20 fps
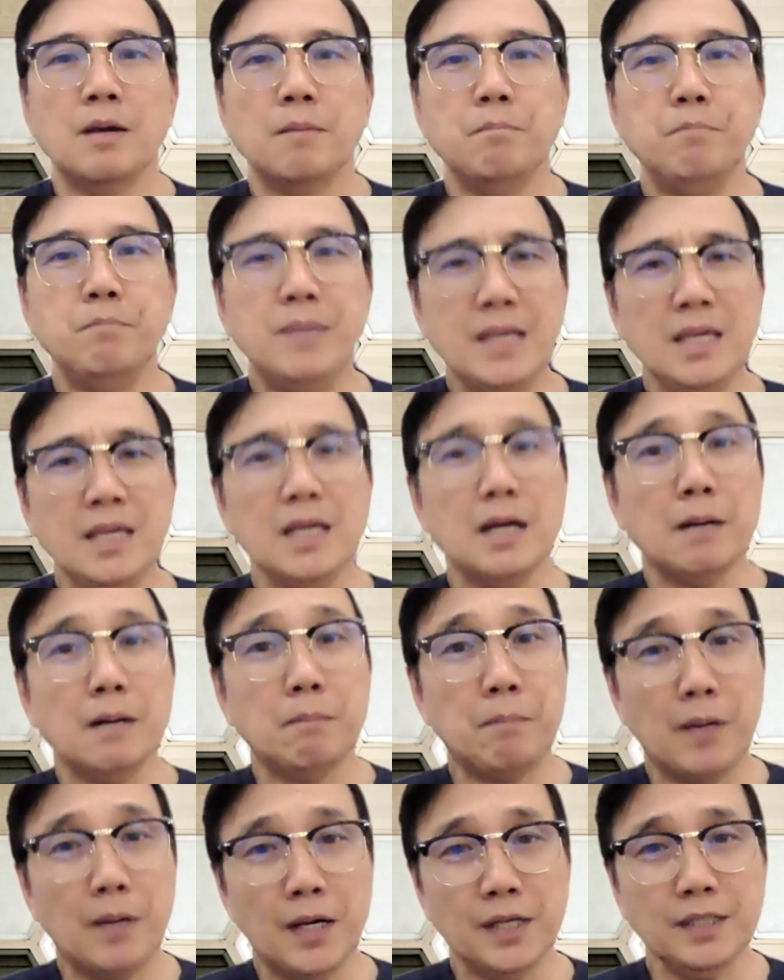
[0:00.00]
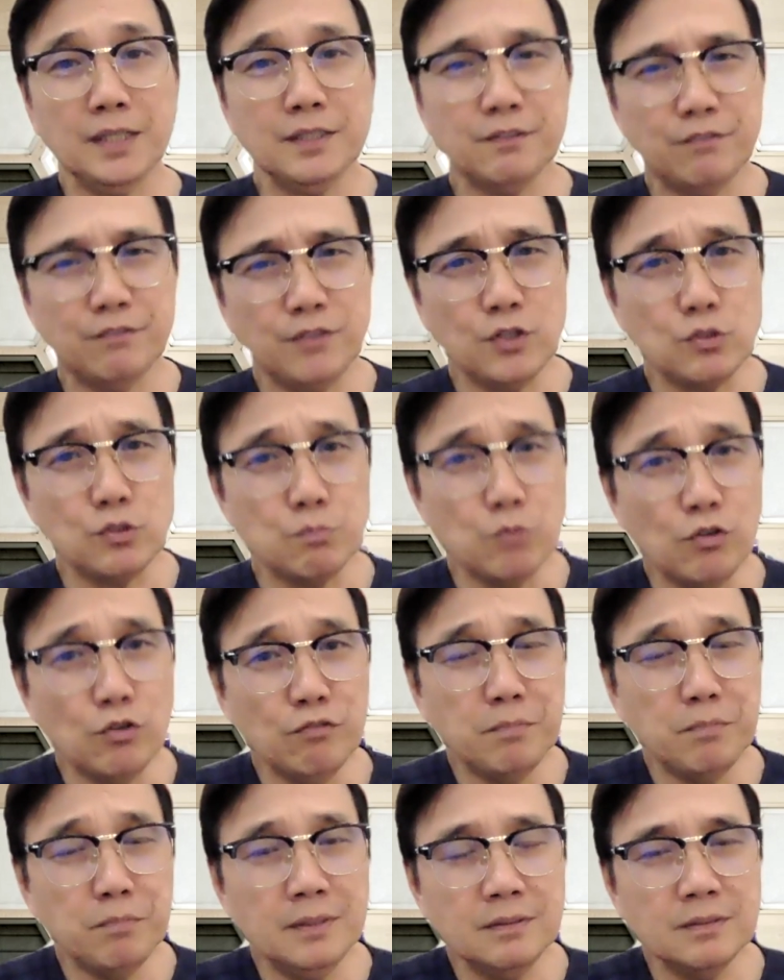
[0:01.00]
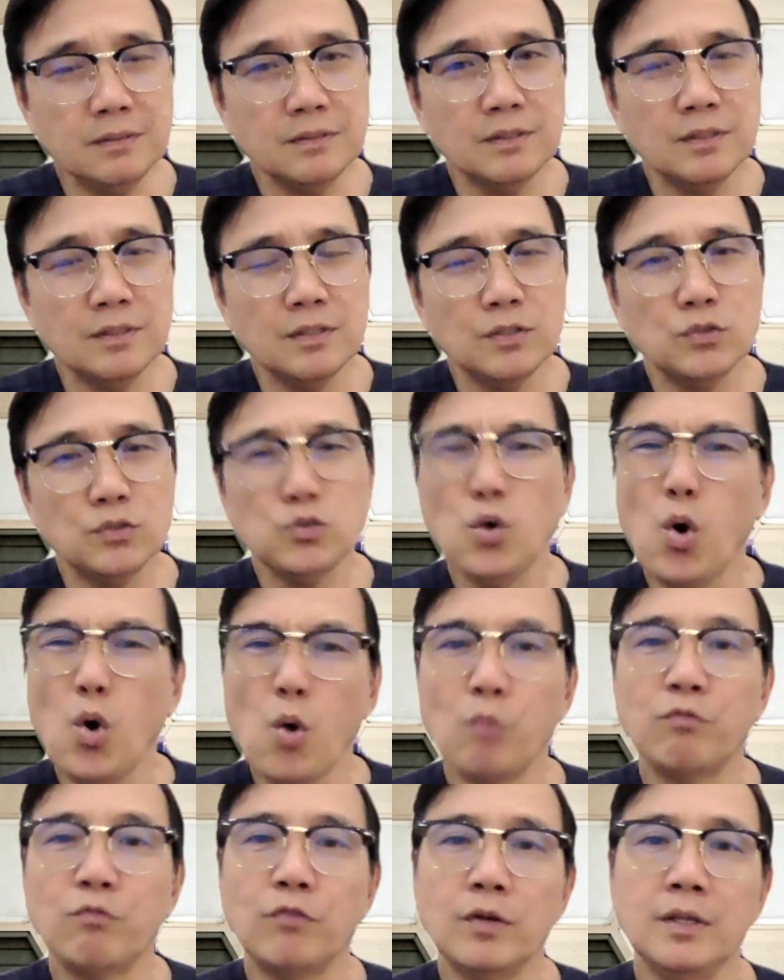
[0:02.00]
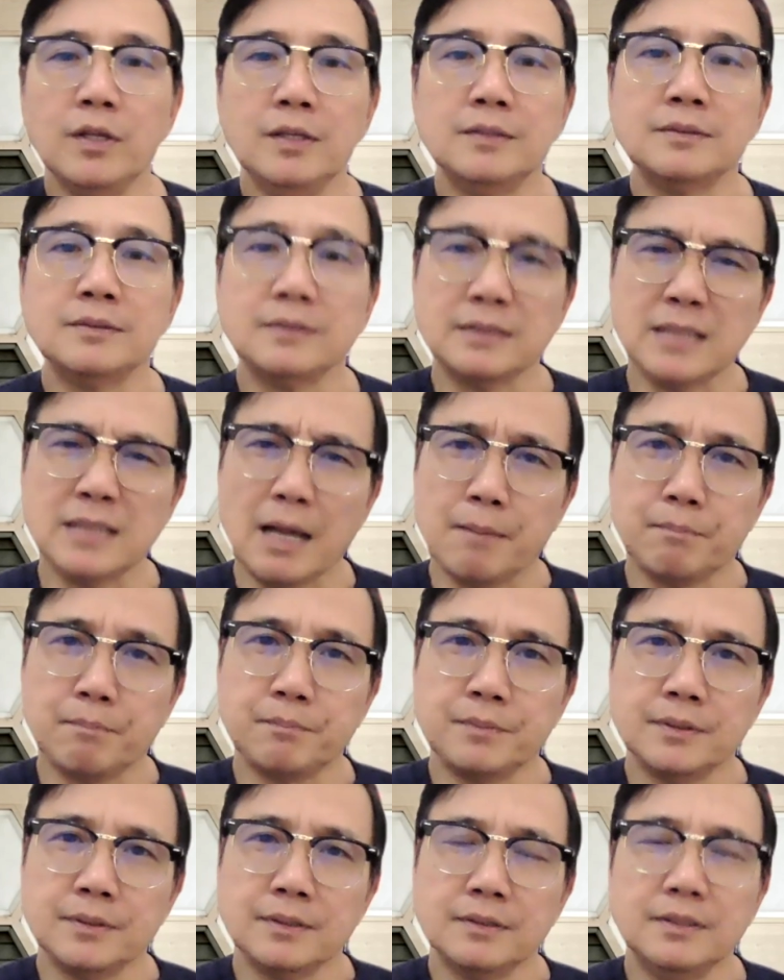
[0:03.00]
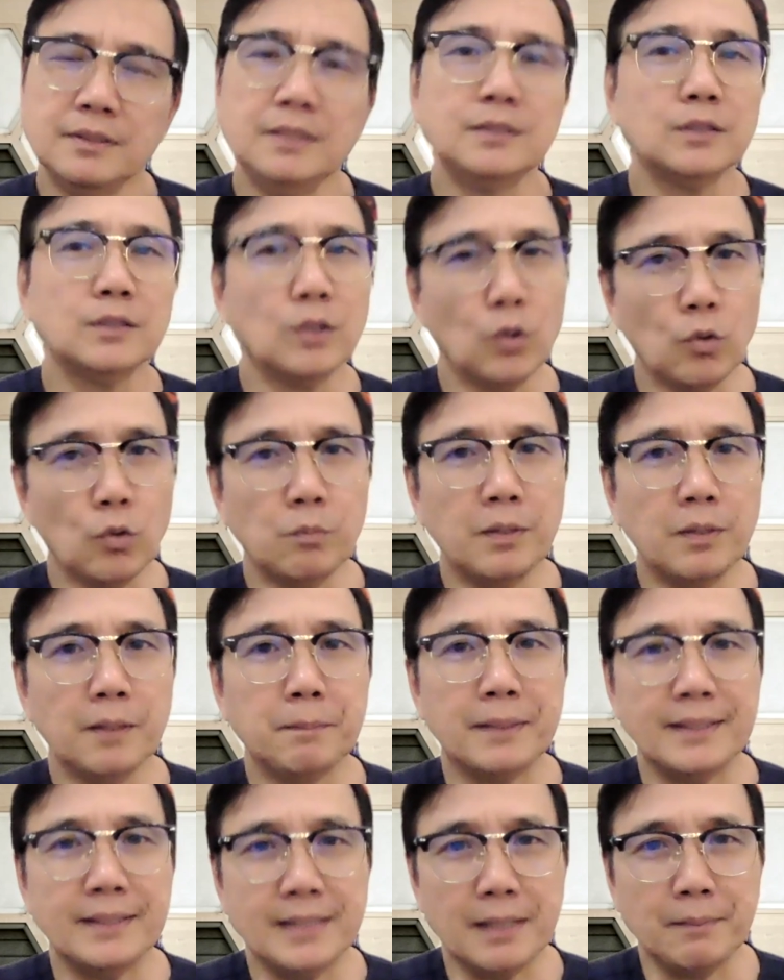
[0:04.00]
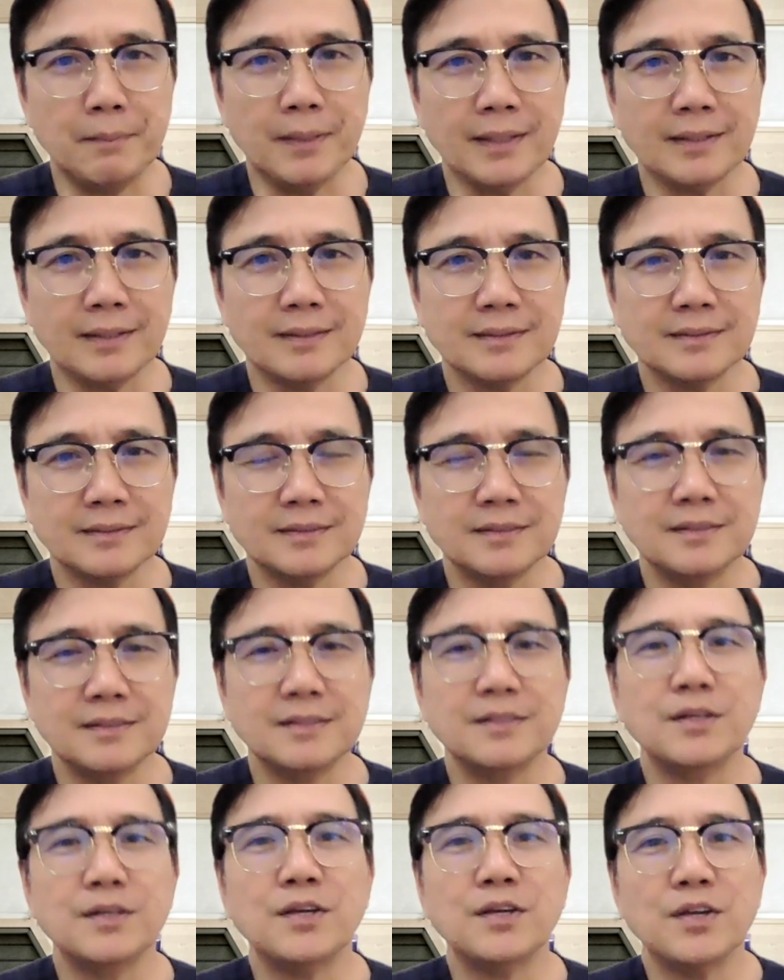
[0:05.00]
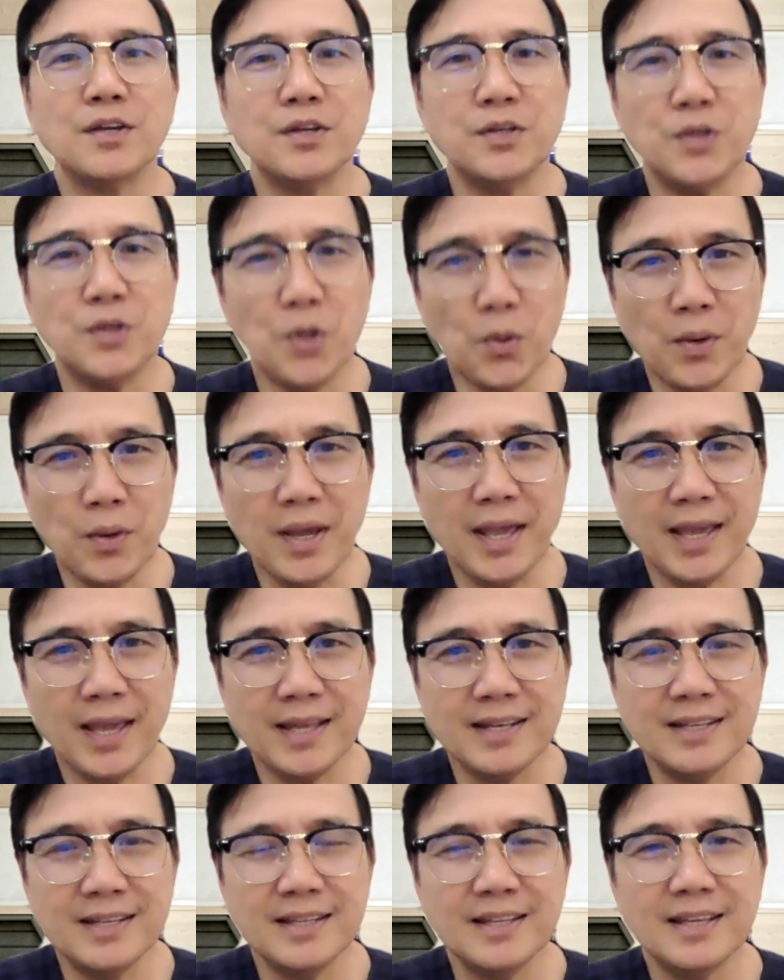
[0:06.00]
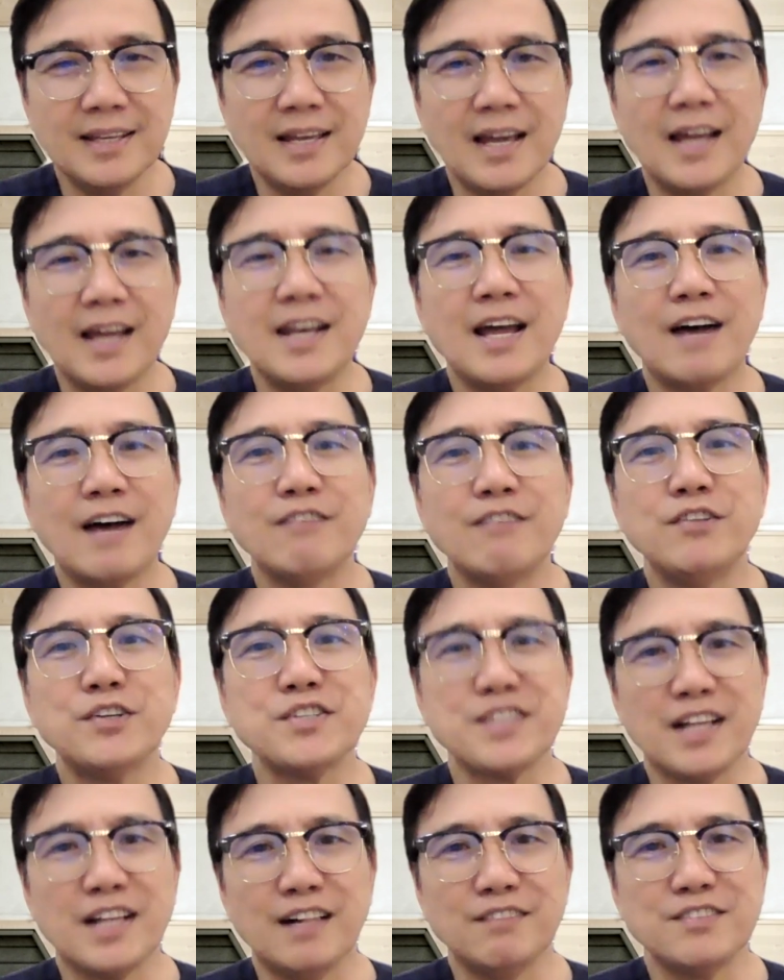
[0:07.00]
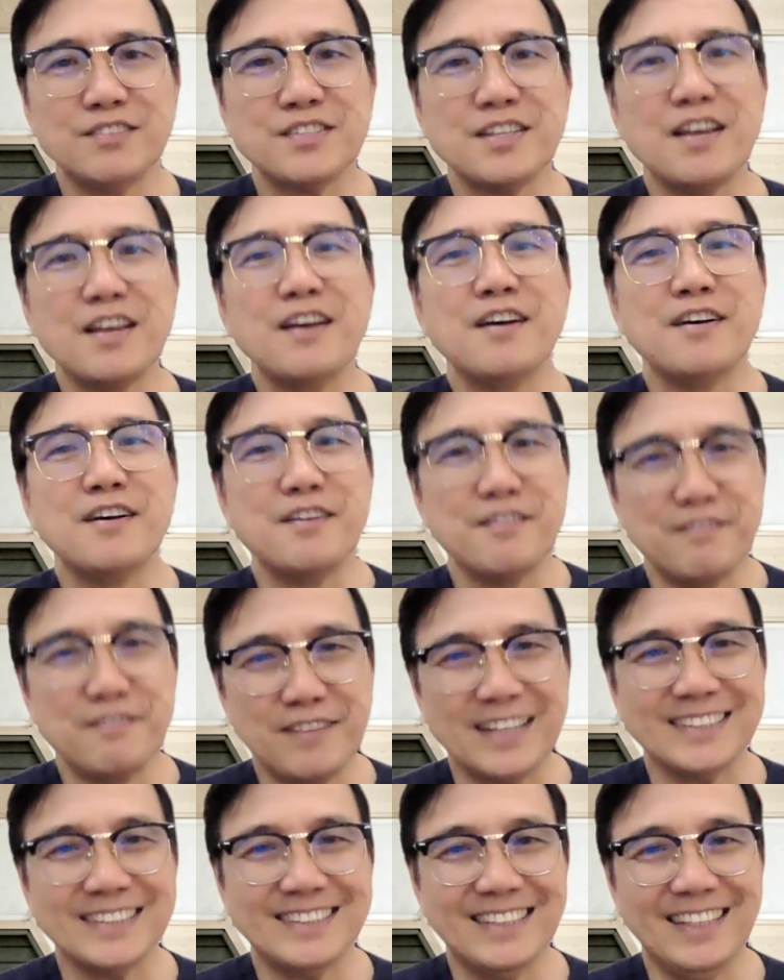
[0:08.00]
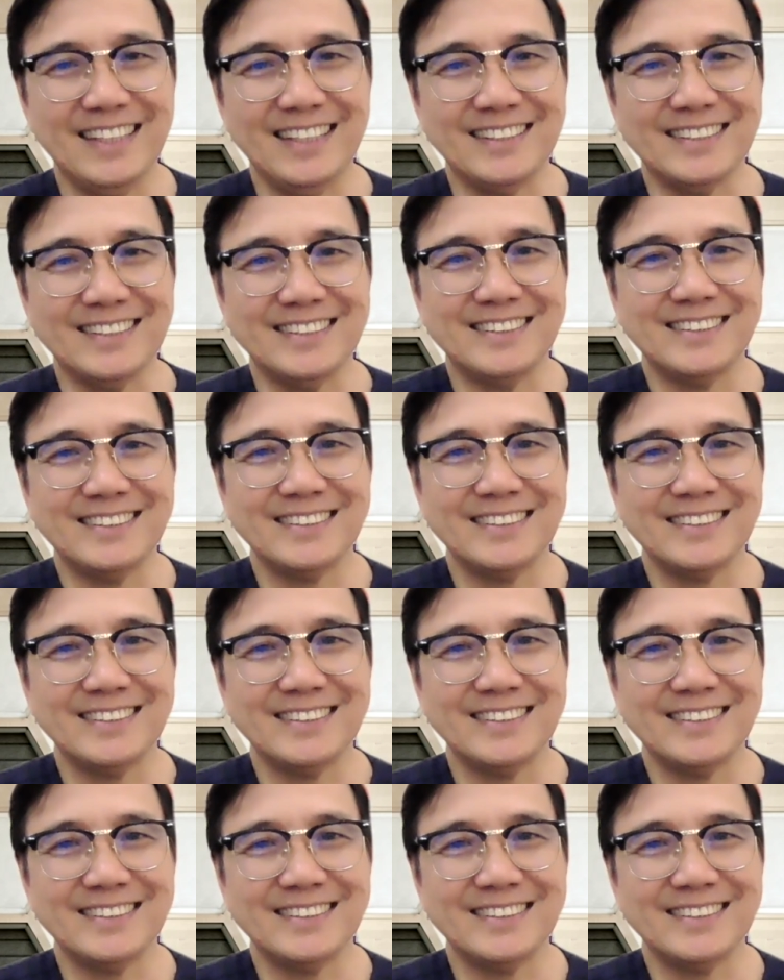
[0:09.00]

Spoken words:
Be a part of this movement to hopefully stop this global pandemic. Go ahead and have yourselves vaccinated.